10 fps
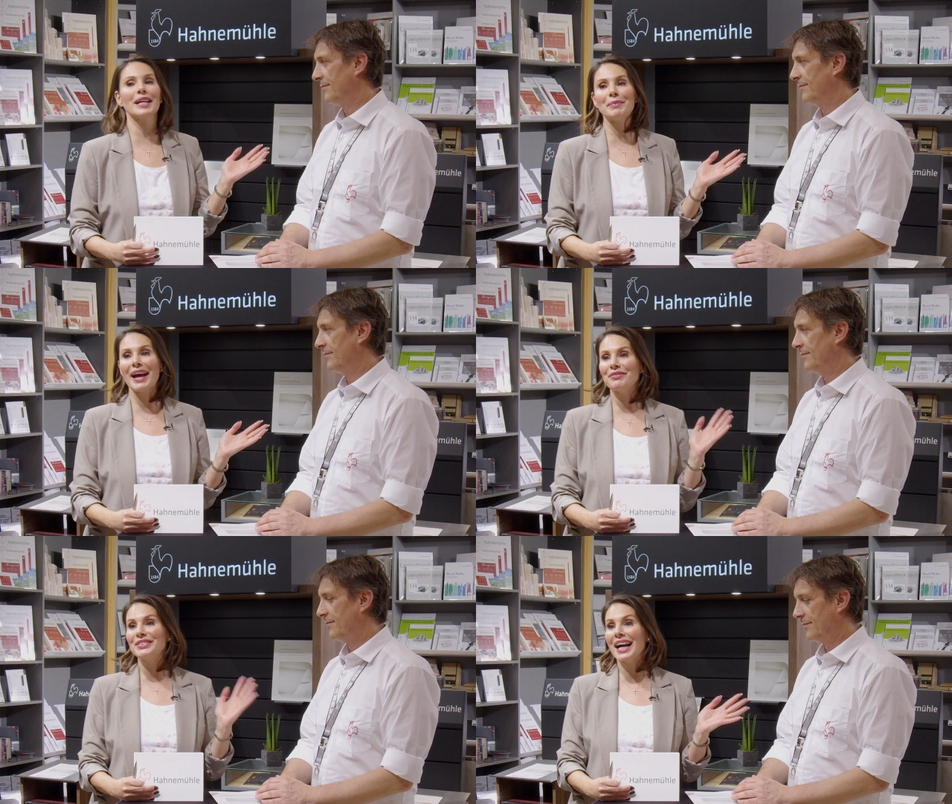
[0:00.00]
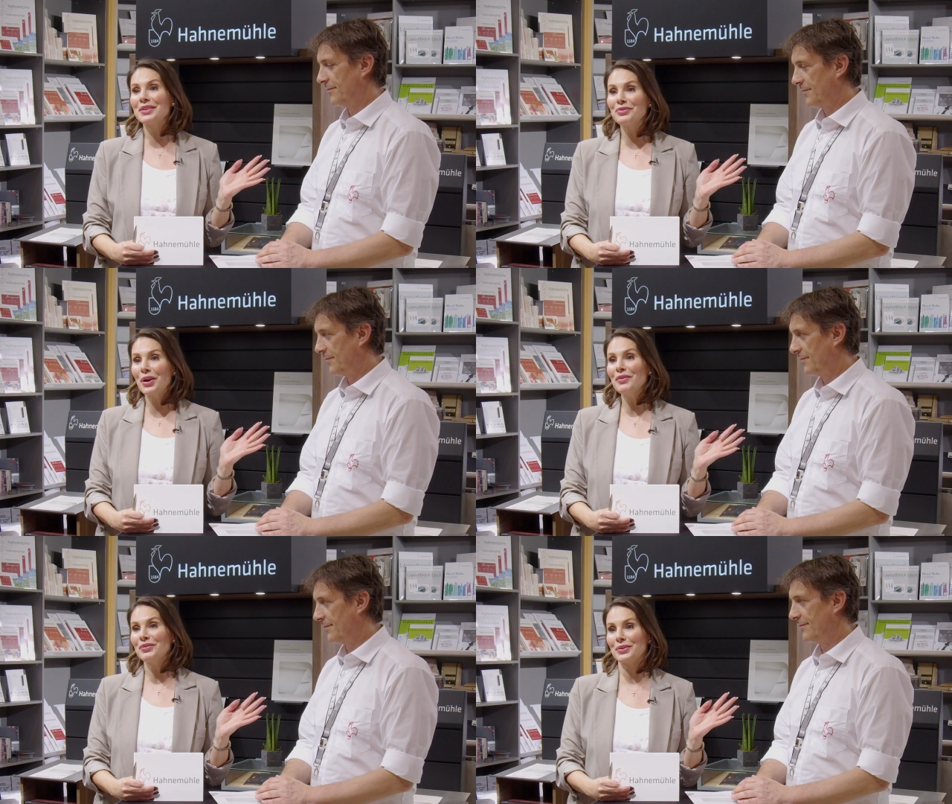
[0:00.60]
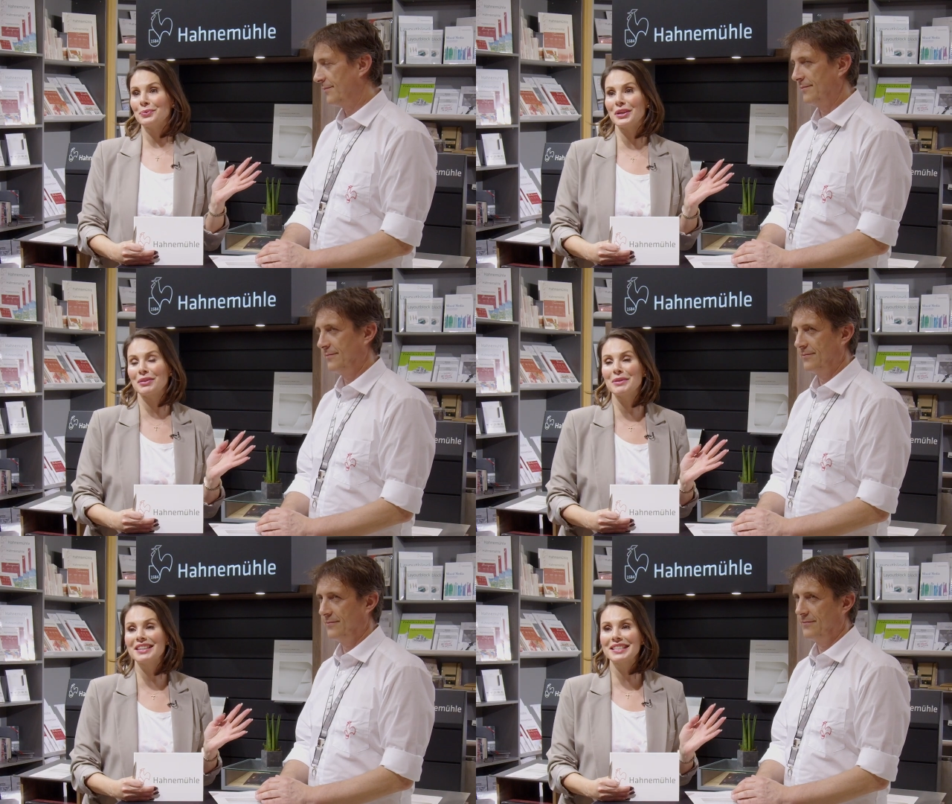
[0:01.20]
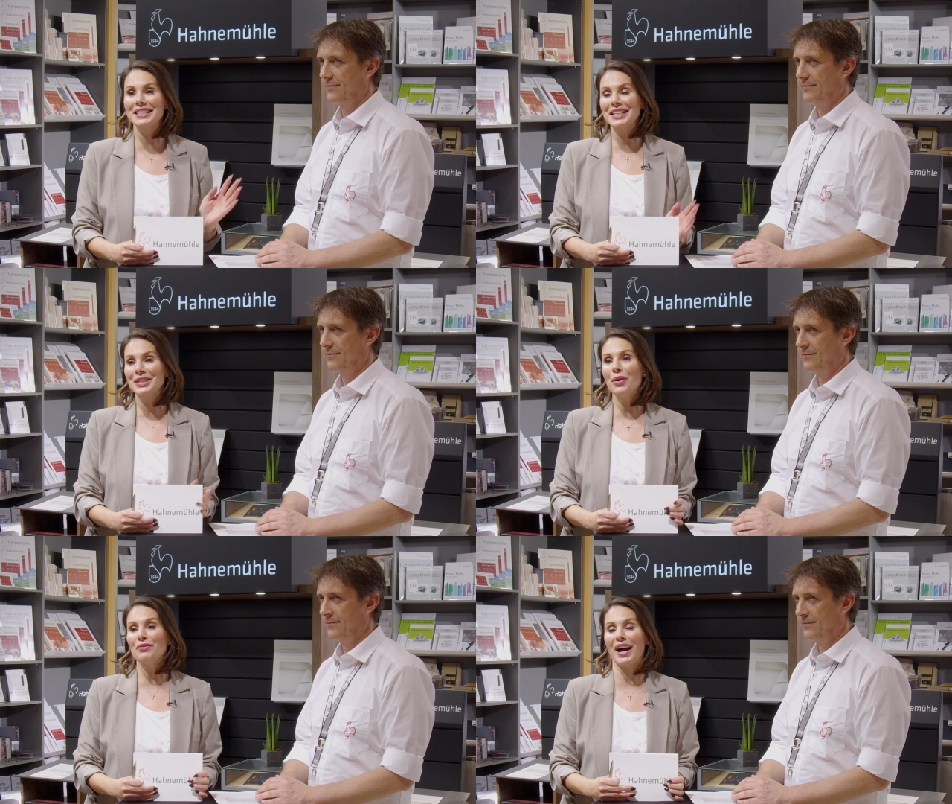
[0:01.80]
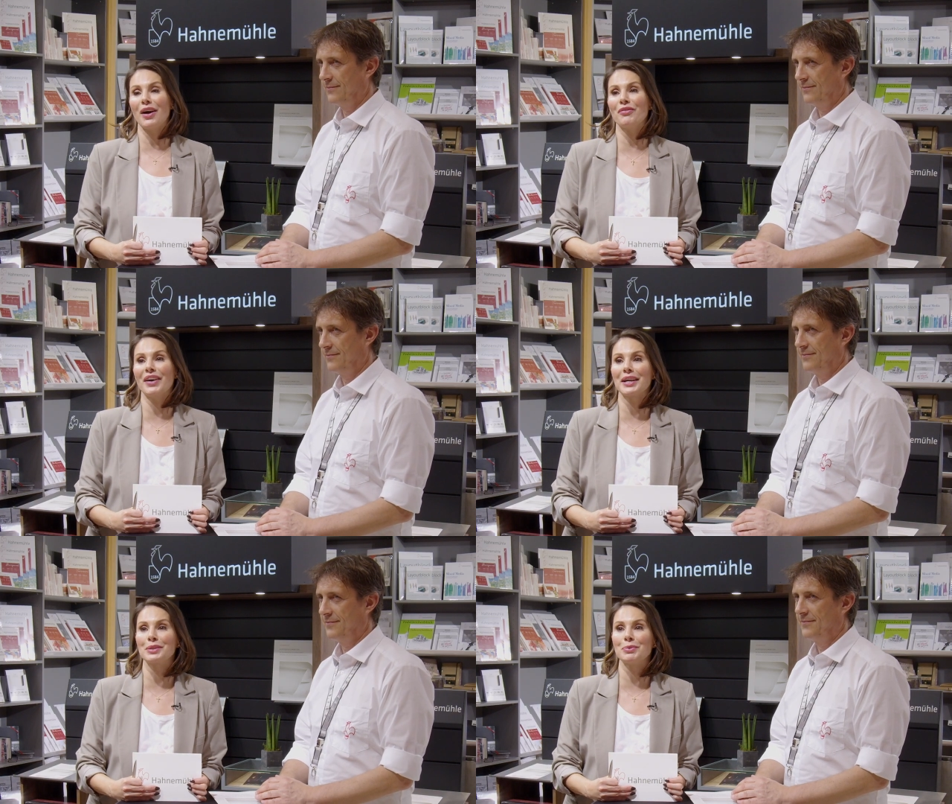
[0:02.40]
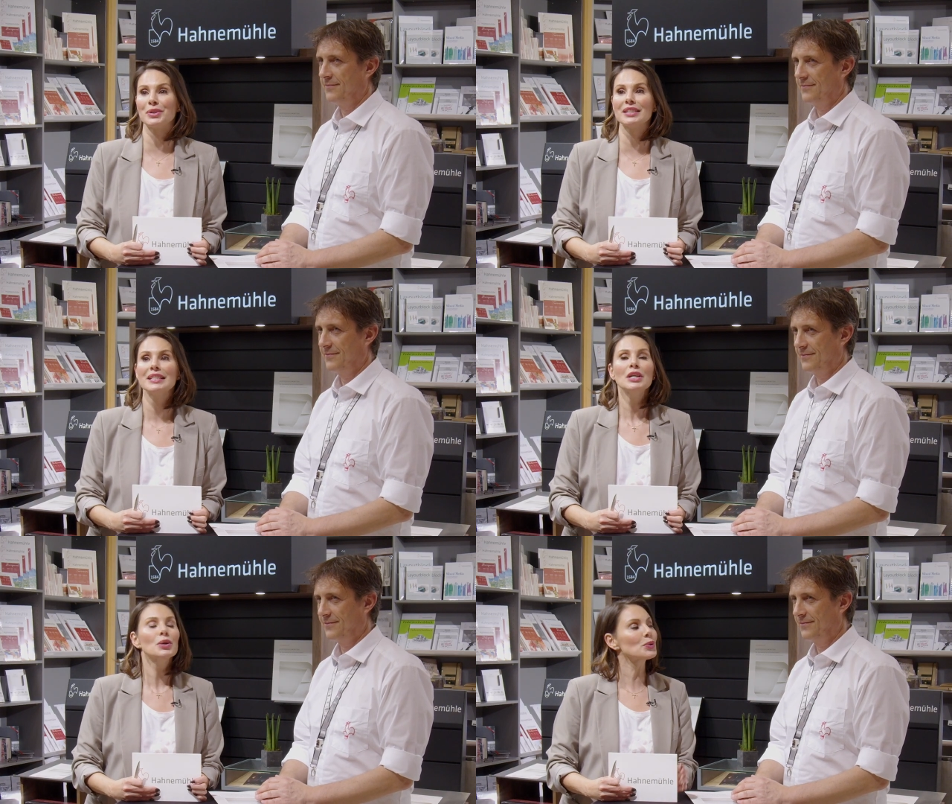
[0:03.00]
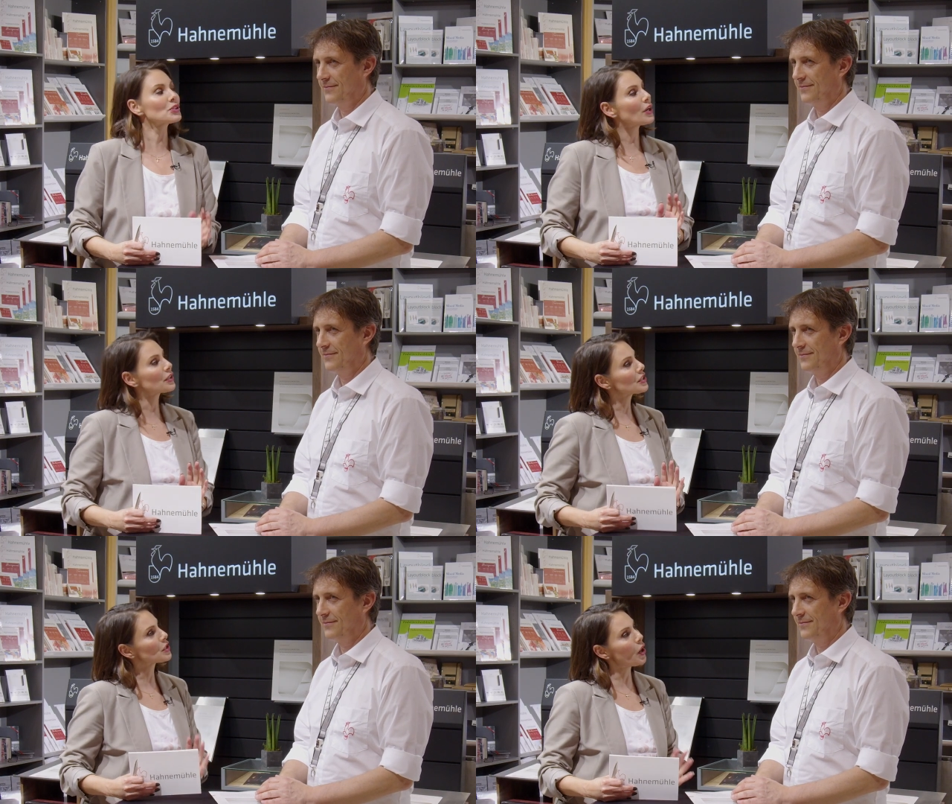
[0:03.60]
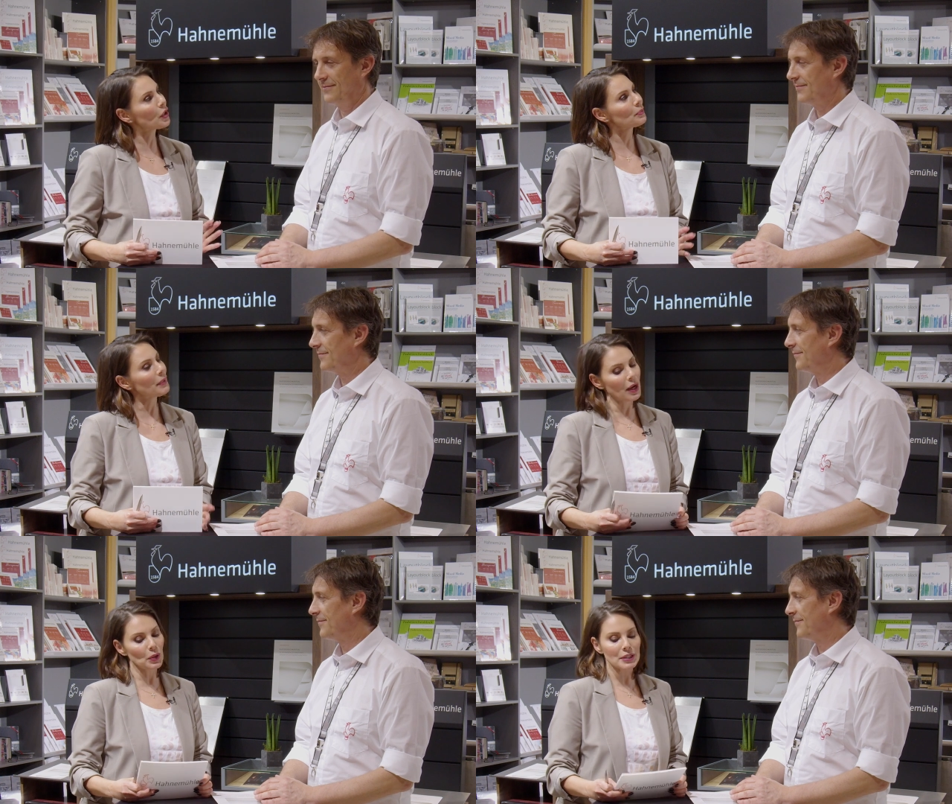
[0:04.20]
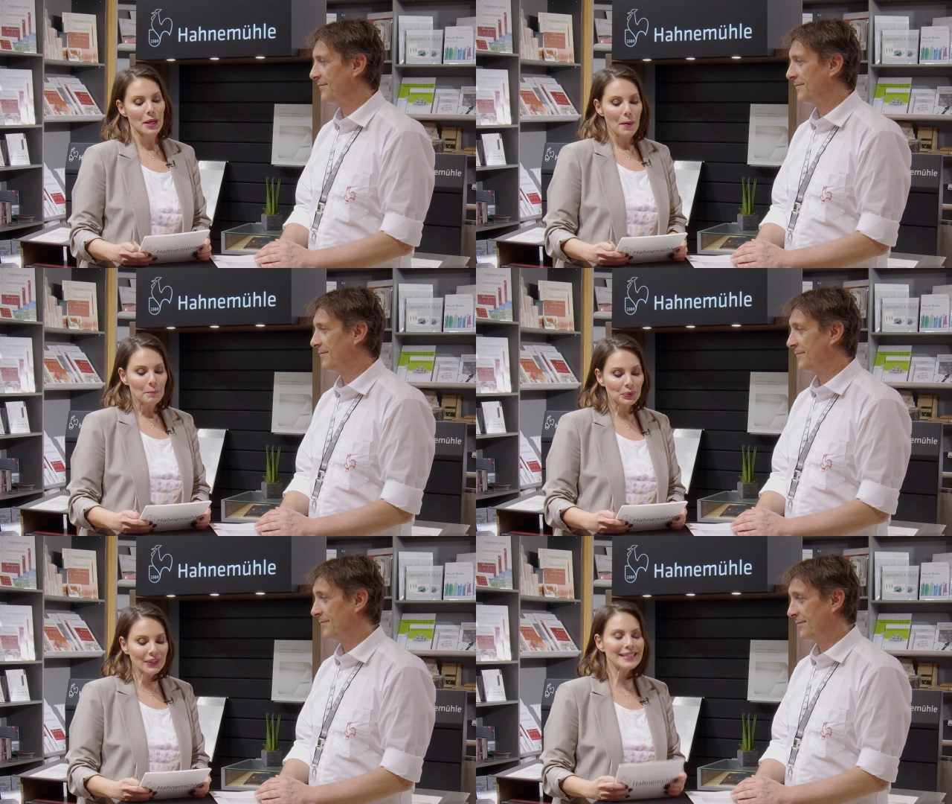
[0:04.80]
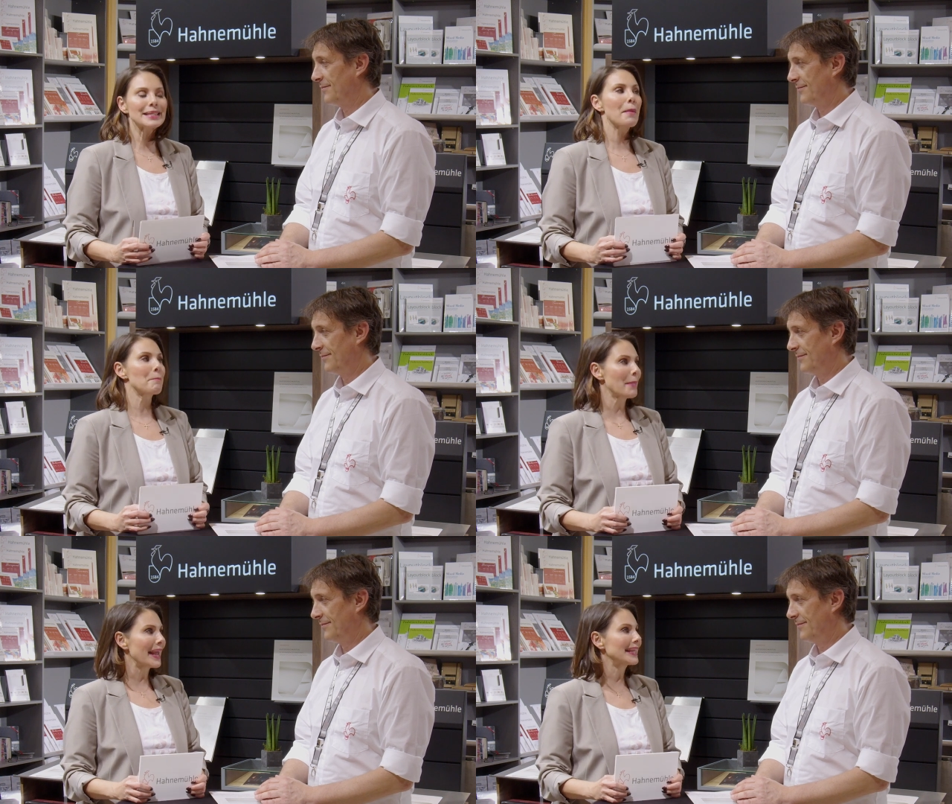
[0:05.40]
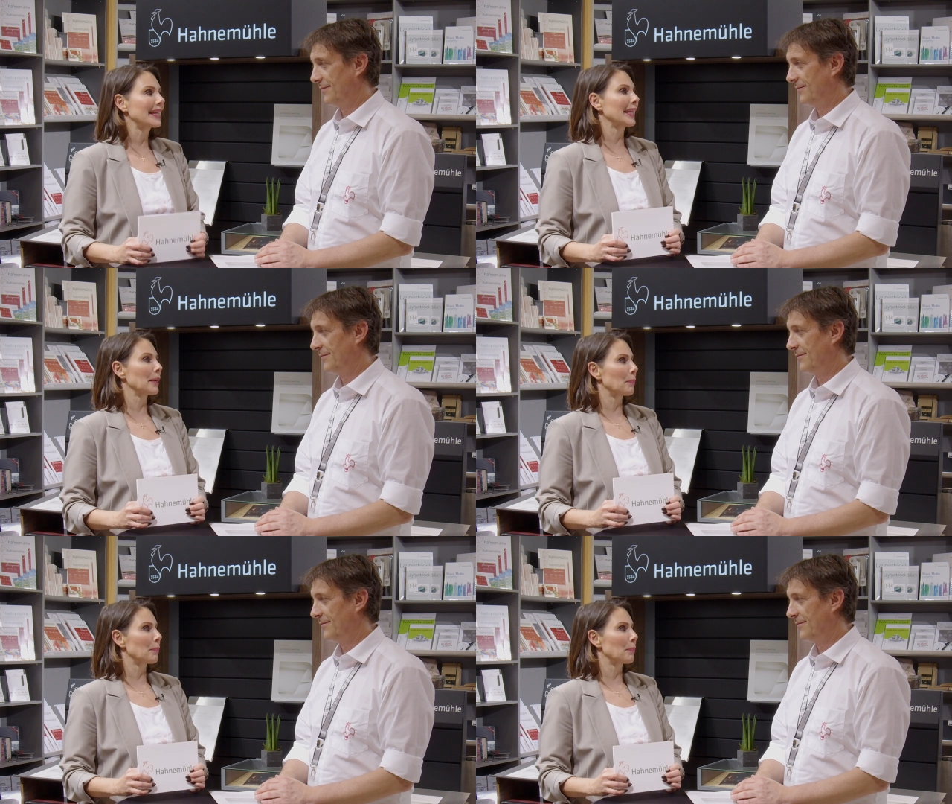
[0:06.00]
Speaker 1: time I have Jan Wölfle with me, the CEO of, of Müller, who's going to talk about printmaking